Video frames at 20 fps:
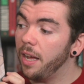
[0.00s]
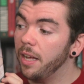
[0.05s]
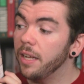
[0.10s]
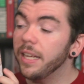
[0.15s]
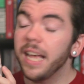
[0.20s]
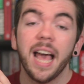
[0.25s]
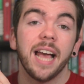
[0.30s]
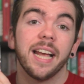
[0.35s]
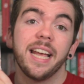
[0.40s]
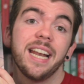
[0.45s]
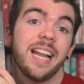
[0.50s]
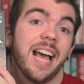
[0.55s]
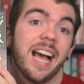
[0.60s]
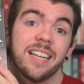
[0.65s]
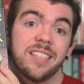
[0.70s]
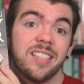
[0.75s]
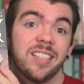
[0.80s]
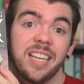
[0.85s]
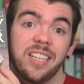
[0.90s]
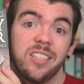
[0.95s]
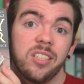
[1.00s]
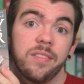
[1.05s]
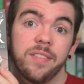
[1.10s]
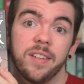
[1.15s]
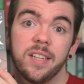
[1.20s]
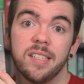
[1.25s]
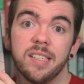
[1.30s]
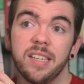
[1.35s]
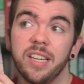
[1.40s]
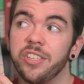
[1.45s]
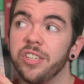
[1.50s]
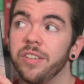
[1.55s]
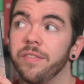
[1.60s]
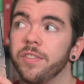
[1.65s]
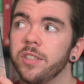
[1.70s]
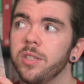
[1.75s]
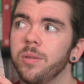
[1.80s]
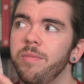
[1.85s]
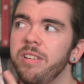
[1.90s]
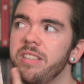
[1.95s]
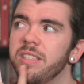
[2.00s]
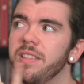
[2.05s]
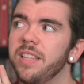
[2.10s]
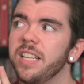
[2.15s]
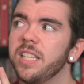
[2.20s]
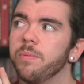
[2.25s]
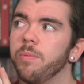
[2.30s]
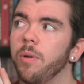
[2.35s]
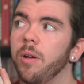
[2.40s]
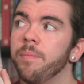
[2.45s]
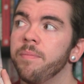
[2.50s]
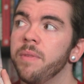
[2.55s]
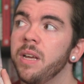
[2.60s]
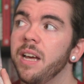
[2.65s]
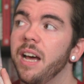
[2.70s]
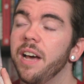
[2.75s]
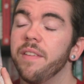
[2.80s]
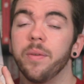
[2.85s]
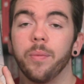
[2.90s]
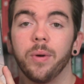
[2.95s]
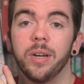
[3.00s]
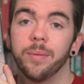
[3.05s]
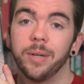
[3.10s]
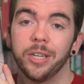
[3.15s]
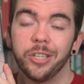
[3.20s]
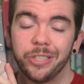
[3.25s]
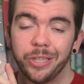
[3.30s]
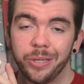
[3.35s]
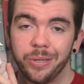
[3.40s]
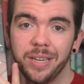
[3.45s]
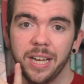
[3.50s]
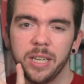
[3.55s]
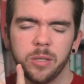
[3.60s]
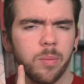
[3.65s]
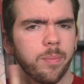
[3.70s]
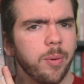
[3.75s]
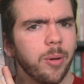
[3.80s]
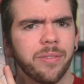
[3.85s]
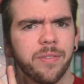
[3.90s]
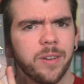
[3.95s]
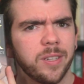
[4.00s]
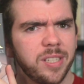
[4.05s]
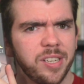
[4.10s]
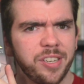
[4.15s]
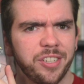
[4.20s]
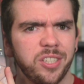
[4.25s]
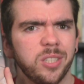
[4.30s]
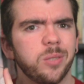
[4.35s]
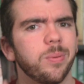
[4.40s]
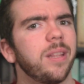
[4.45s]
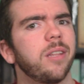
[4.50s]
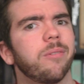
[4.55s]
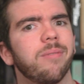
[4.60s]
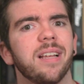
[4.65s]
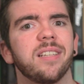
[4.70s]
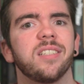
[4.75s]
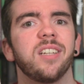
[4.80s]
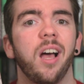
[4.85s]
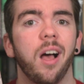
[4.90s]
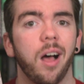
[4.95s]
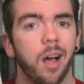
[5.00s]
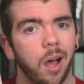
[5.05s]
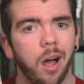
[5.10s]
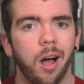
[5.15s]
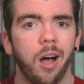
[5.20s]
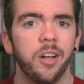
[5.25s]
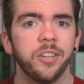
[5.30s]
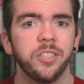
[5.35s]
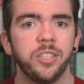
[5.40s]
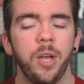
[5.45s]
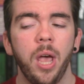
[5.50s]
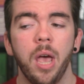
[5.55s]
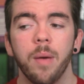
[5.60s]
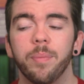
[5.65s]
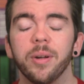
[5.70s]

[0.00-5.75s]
yeah, again, accidental first edition. For some reason, this one and the one I'm going to show you next were both first editions, but the rest aren't.